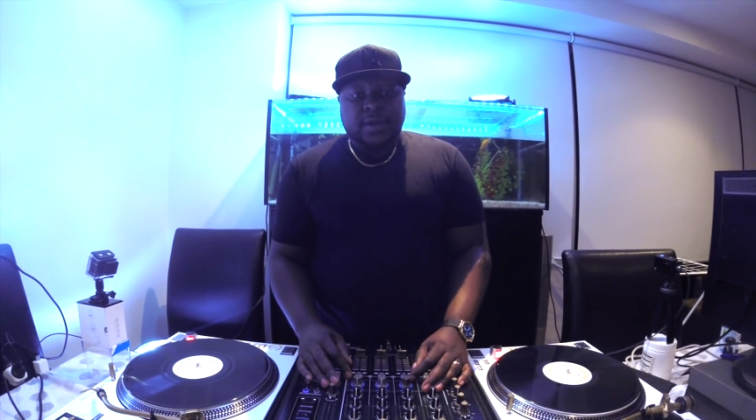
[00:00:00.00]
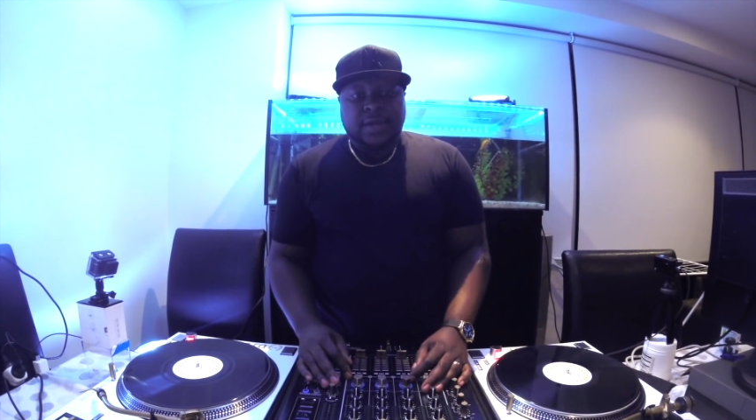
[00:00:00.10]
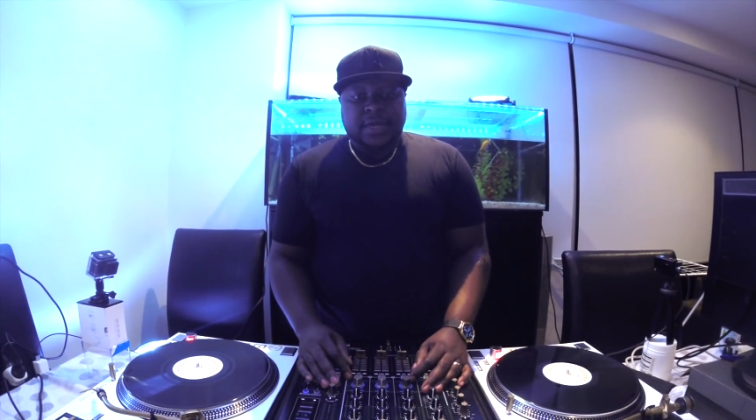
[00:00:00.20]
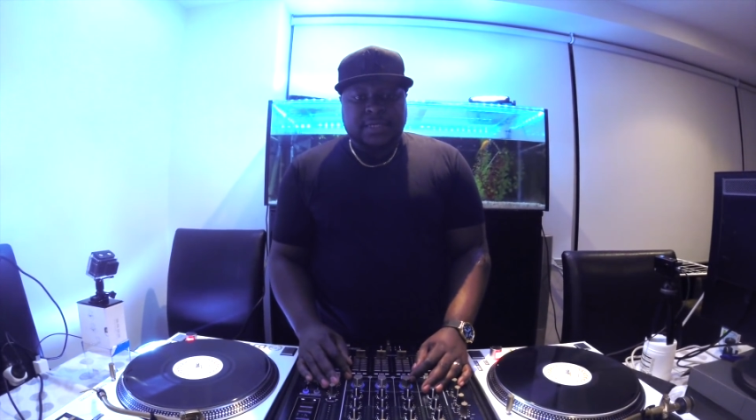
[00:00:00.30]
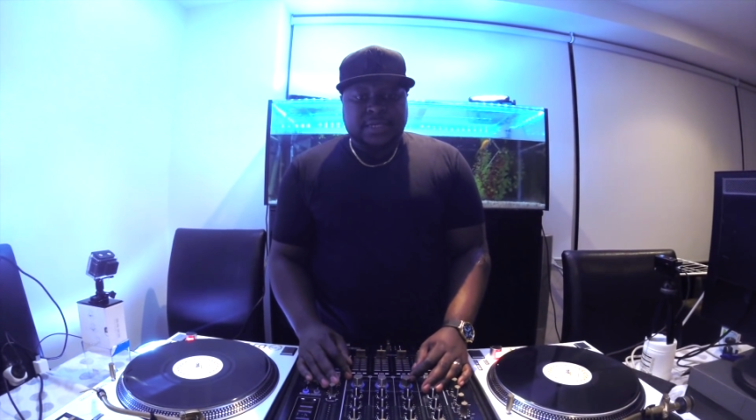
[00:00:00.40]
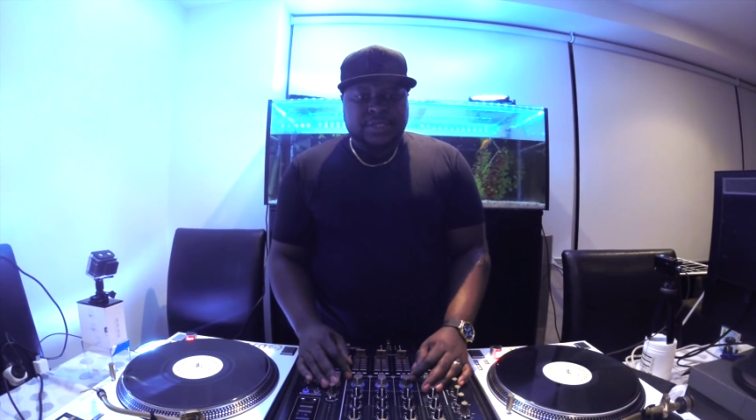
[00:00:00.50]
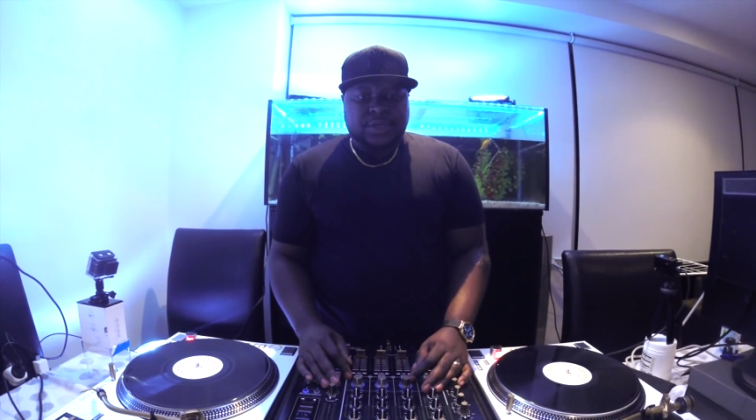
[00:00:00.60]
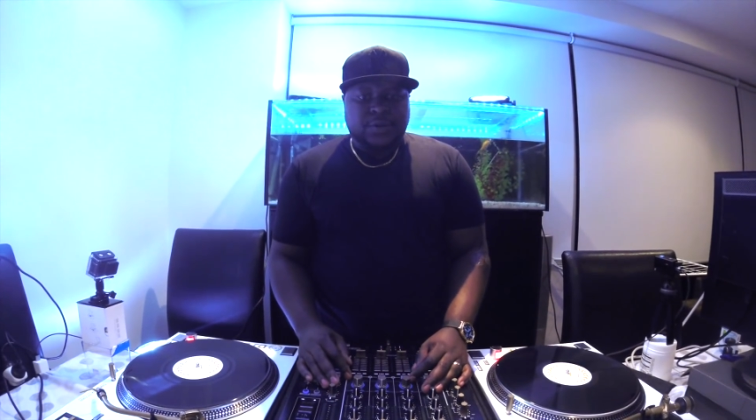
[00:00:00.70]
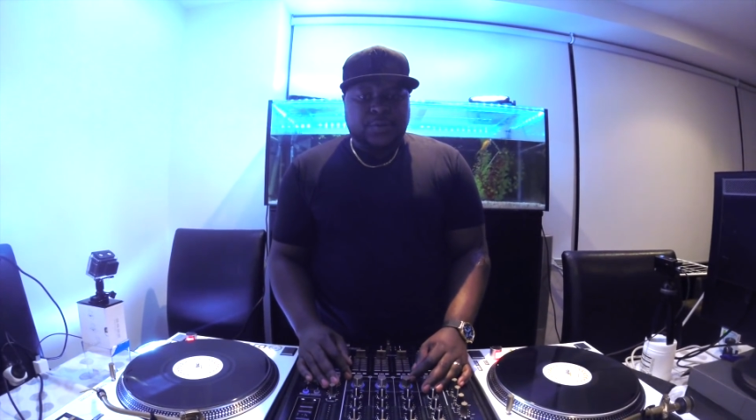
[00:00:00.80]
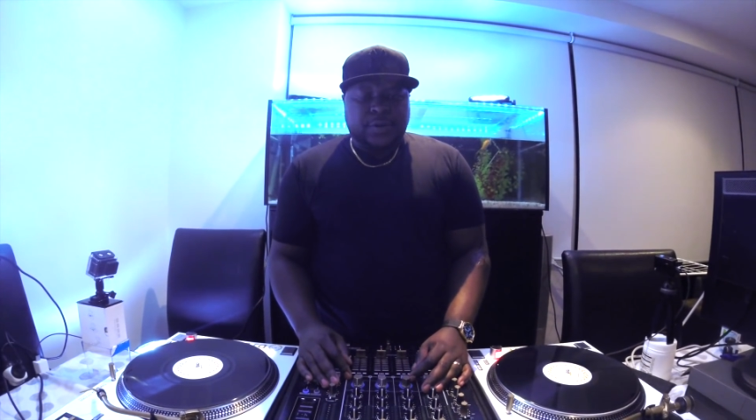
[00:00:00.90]
and set your
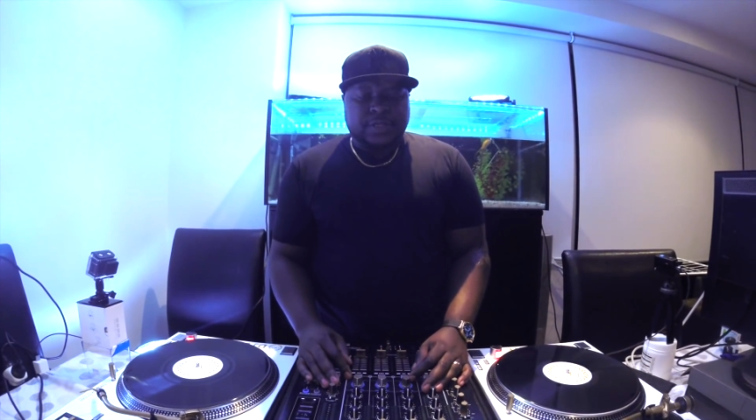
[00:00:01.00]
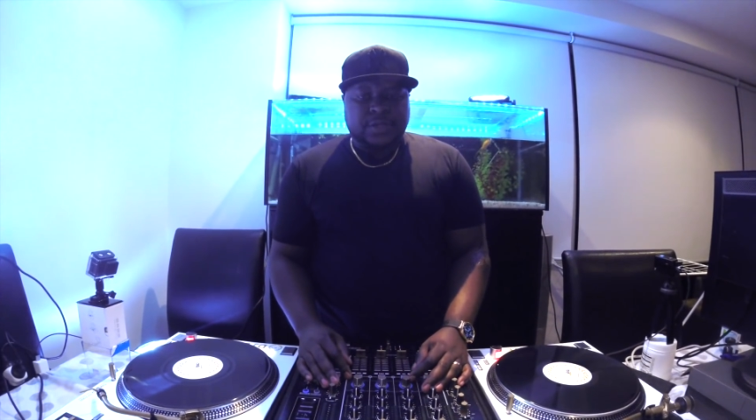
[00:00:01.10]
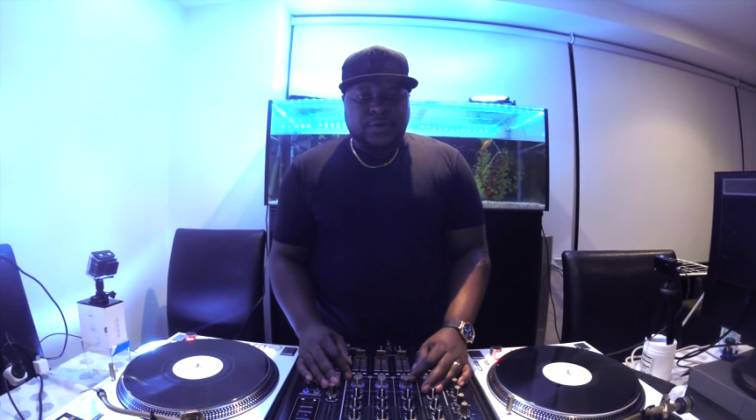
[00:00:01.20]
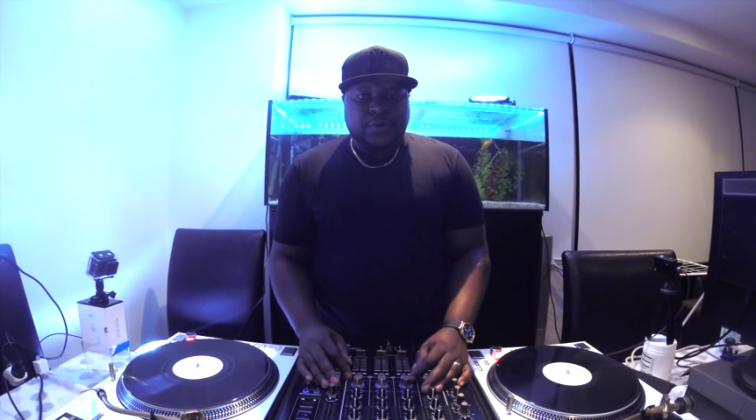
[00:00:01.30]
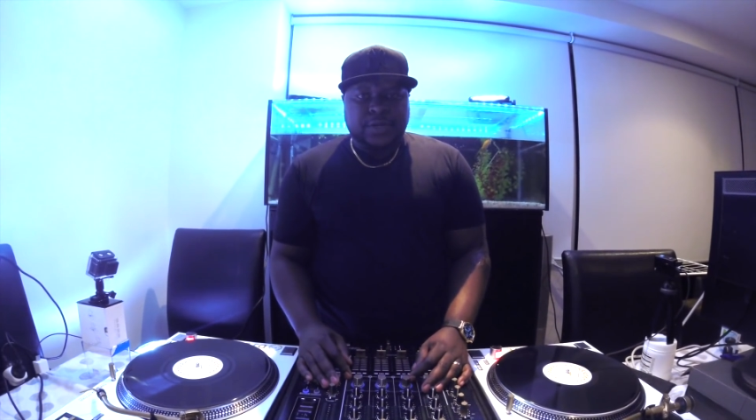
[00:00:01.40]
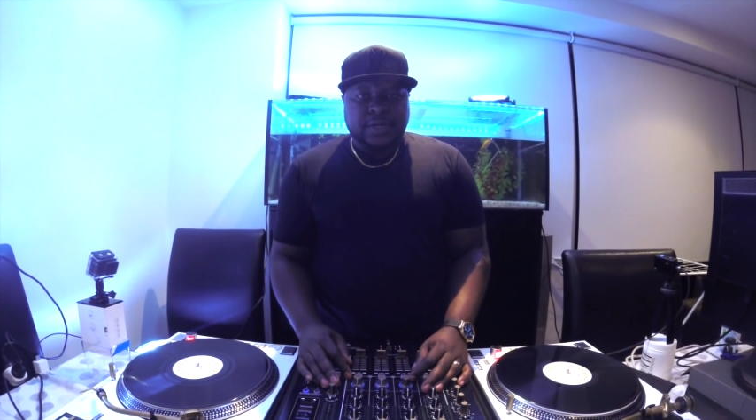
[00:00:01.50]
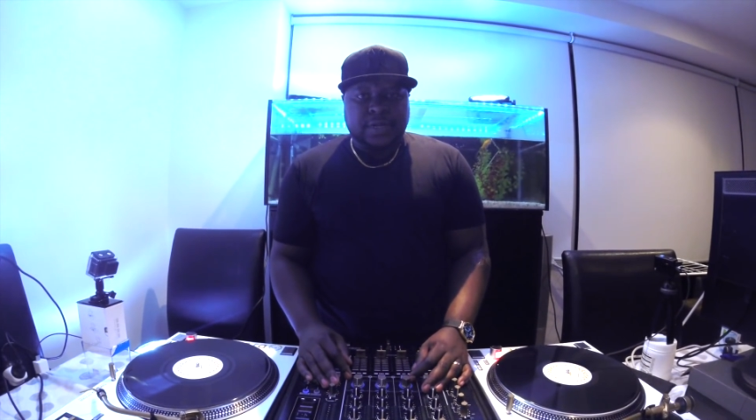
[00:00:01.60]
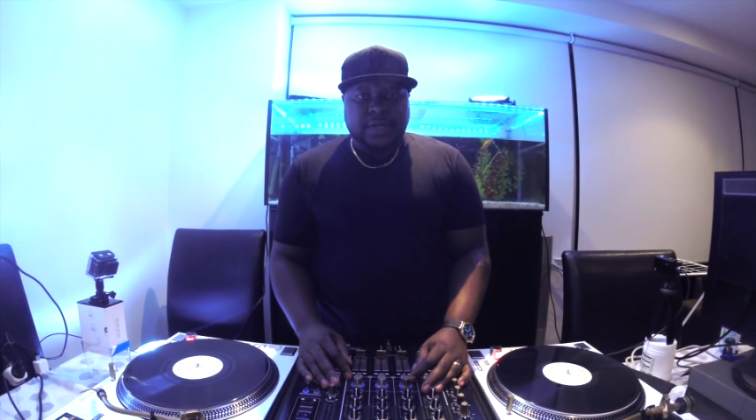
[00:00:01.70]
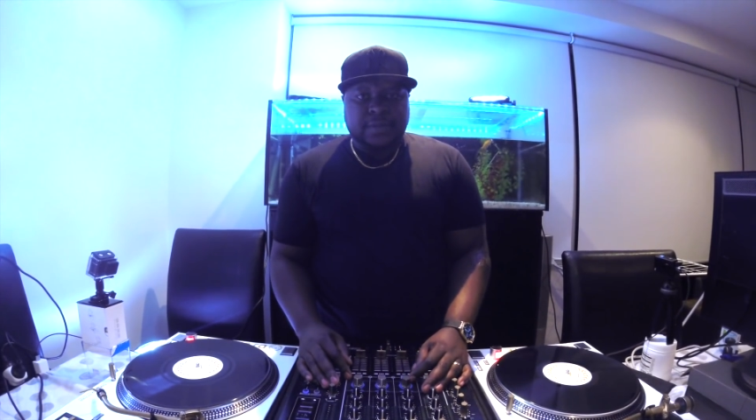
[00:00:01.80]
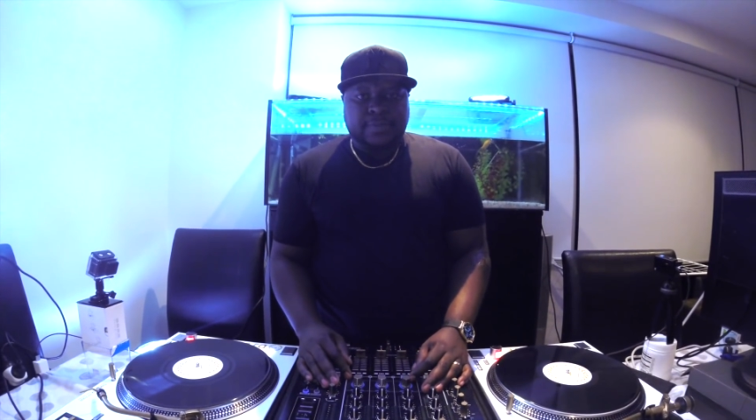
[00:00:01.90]
cue points accordingly.